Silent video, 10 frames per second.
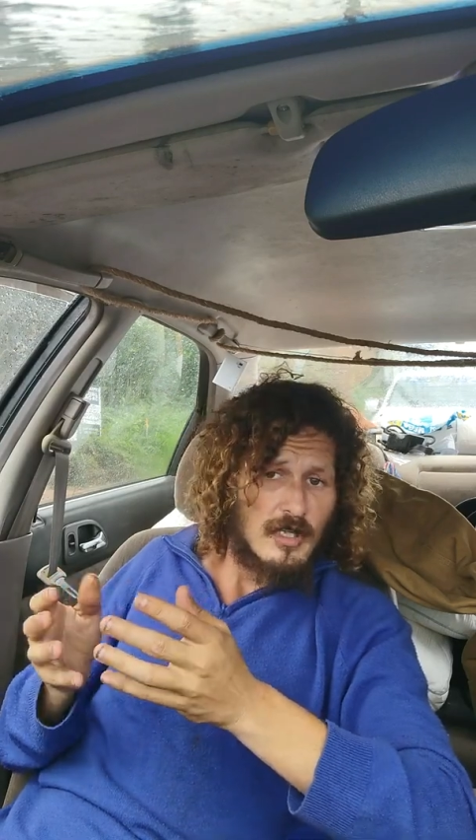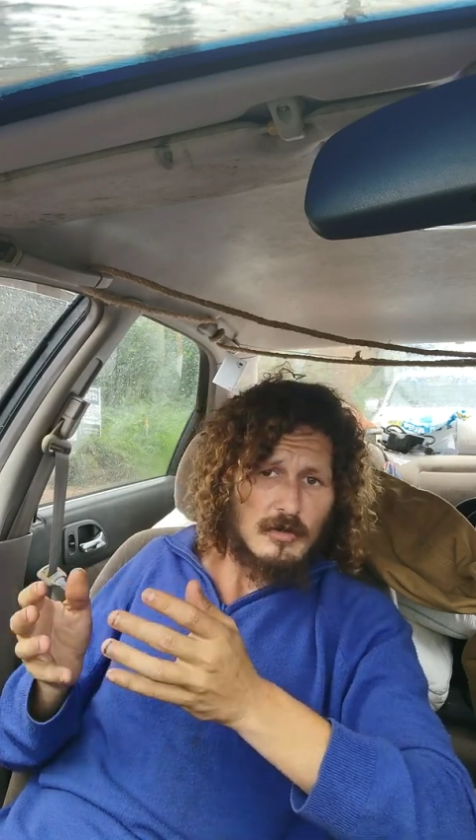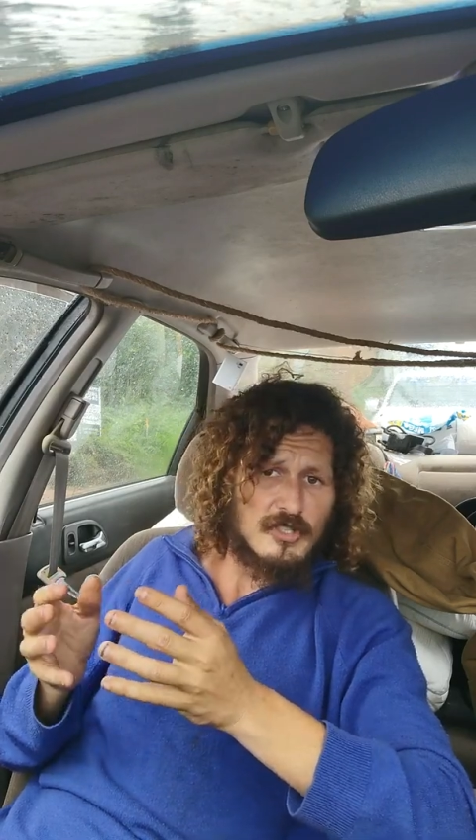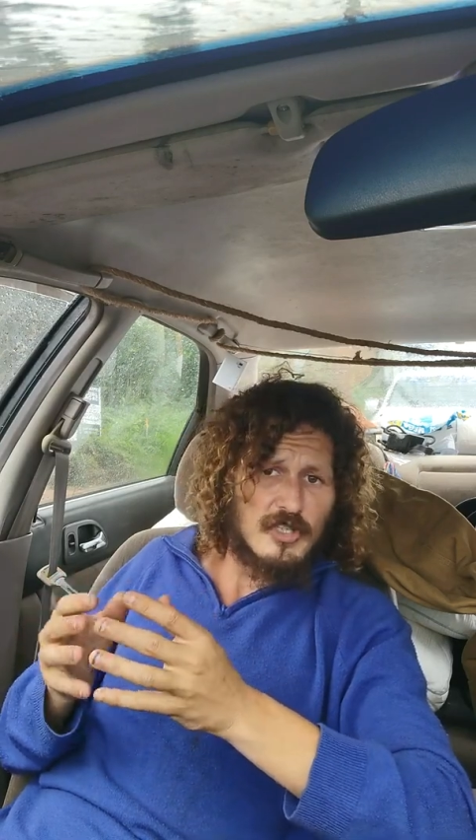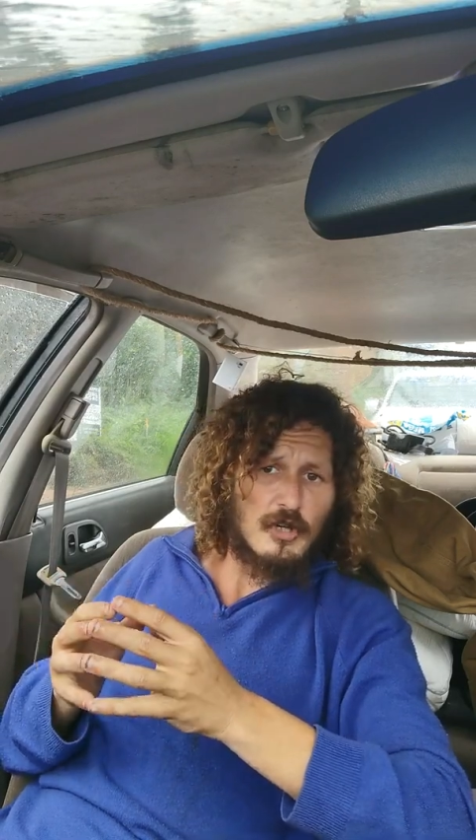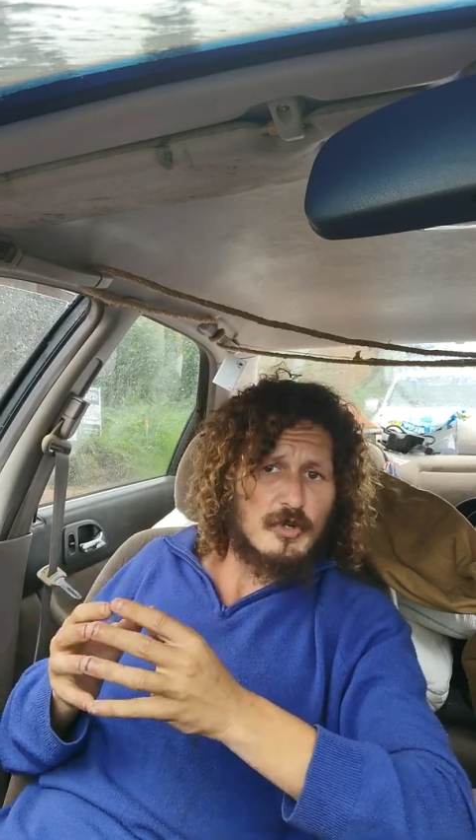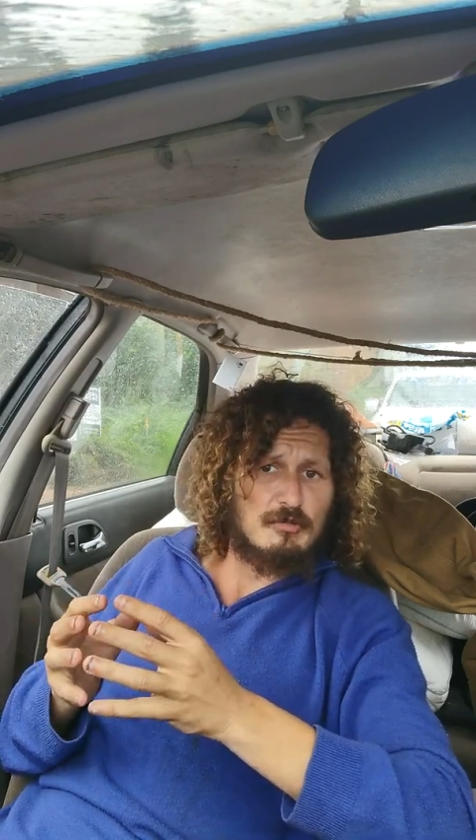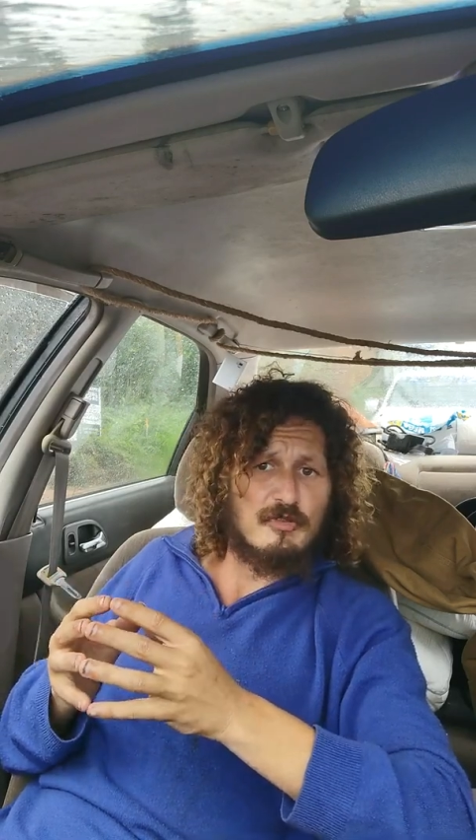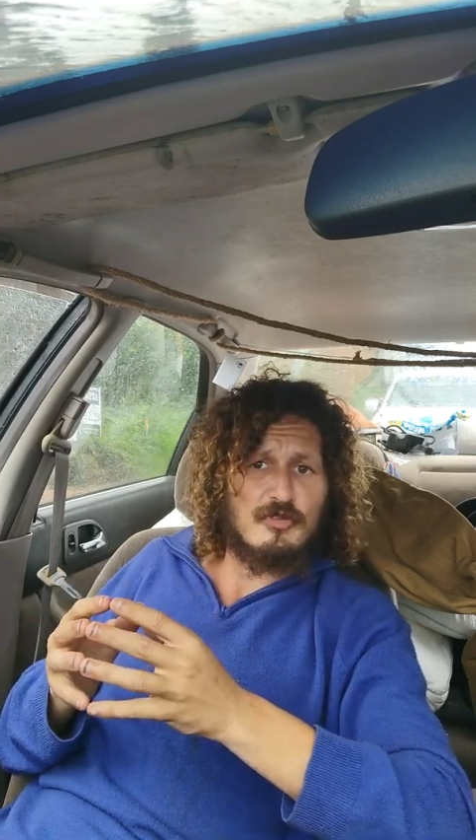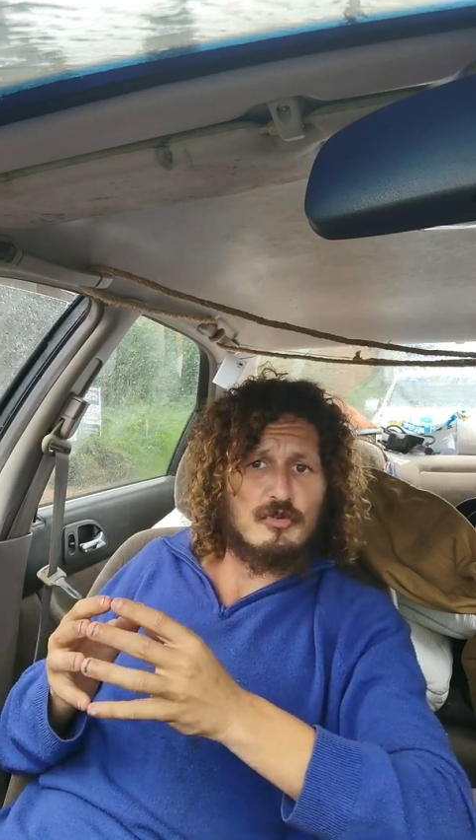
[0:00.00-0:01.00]
which they
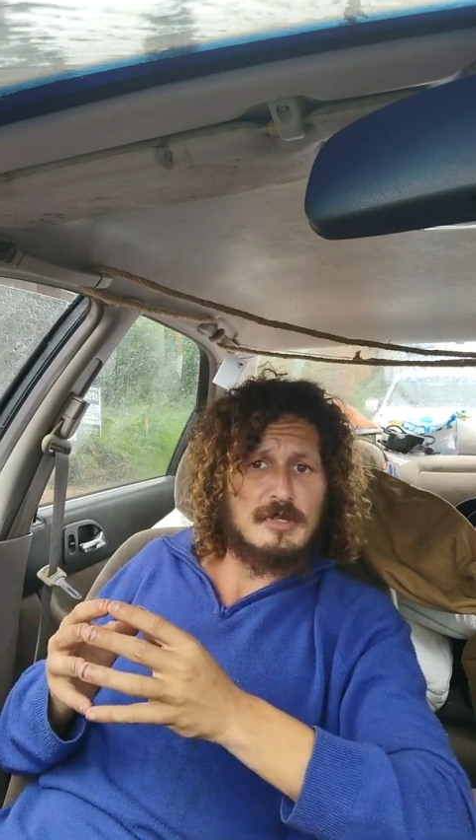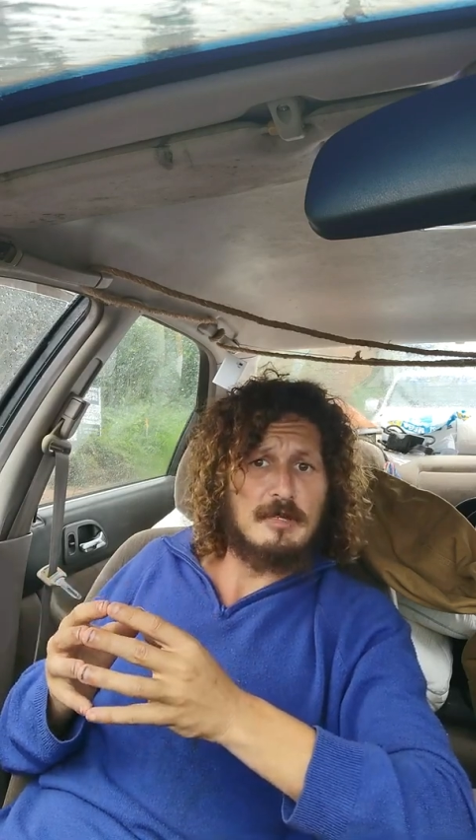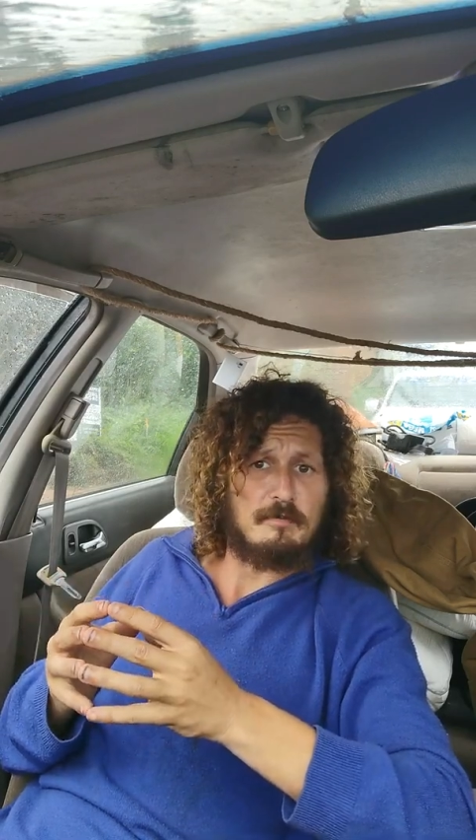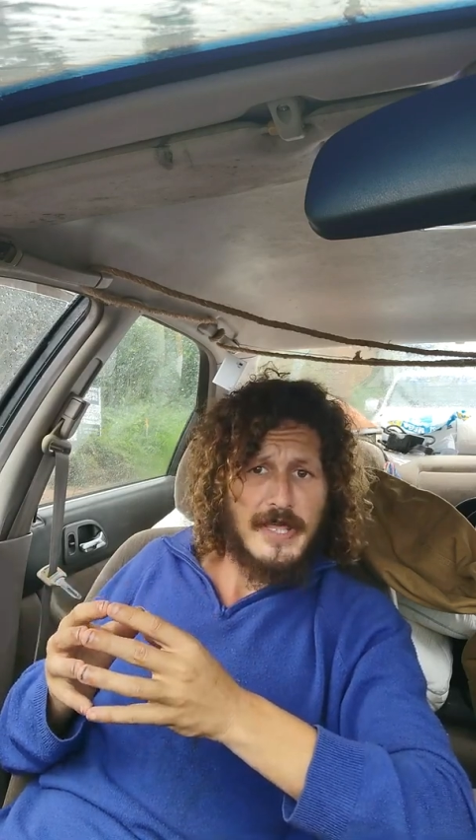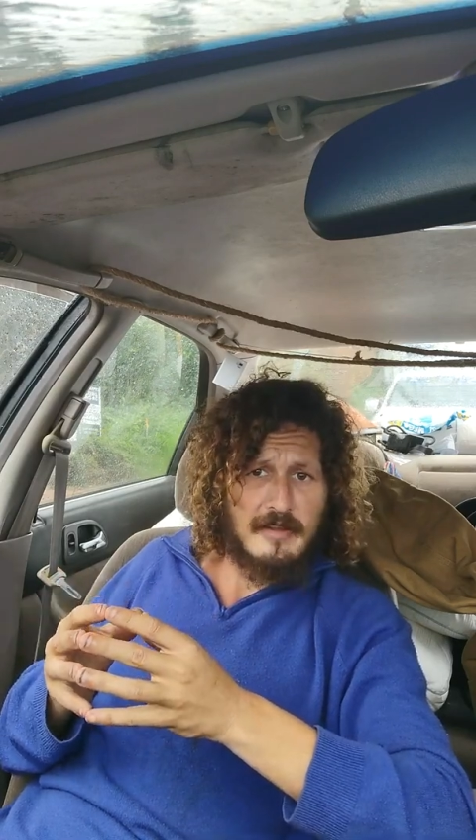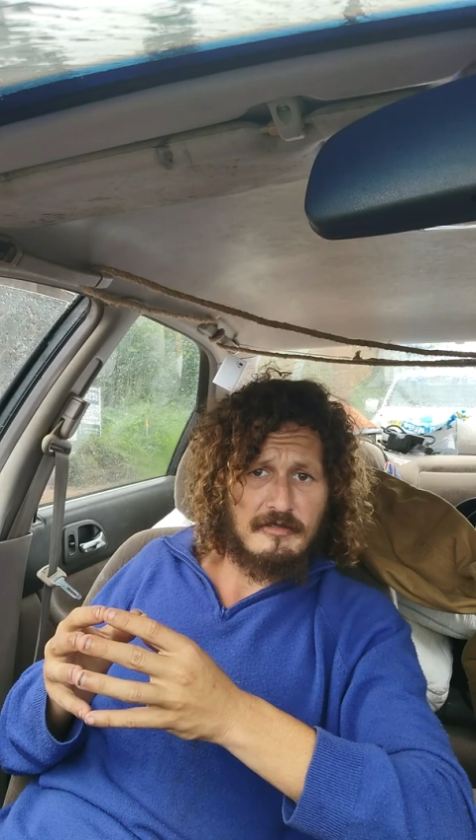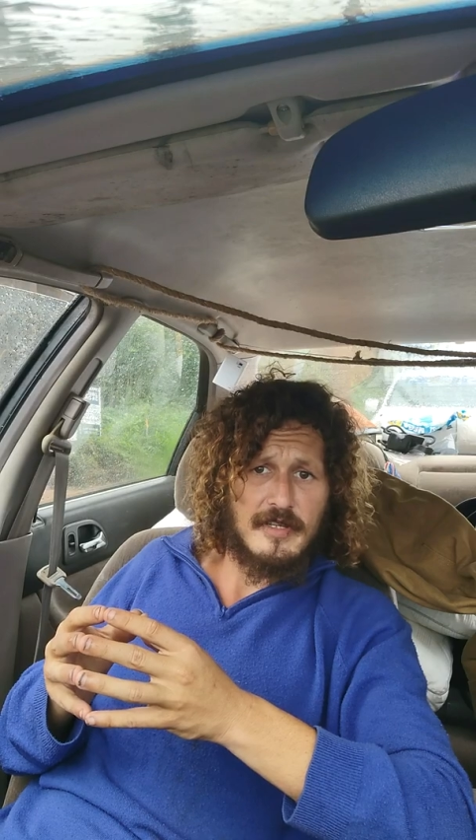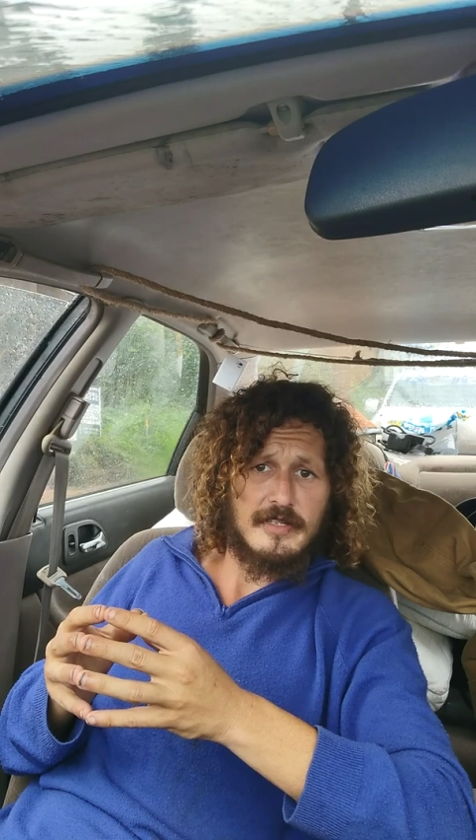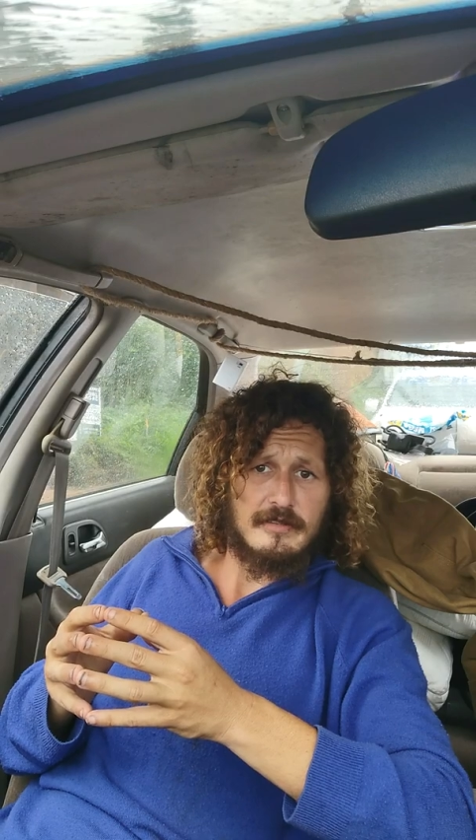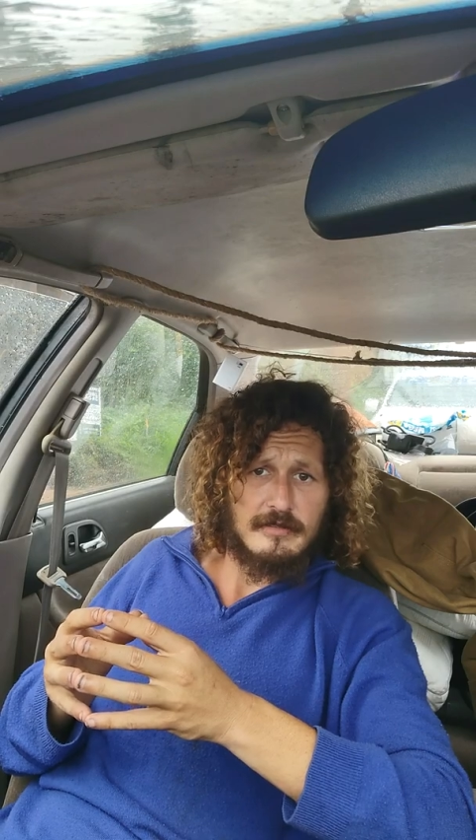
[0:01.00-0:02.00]
always move through me and benefit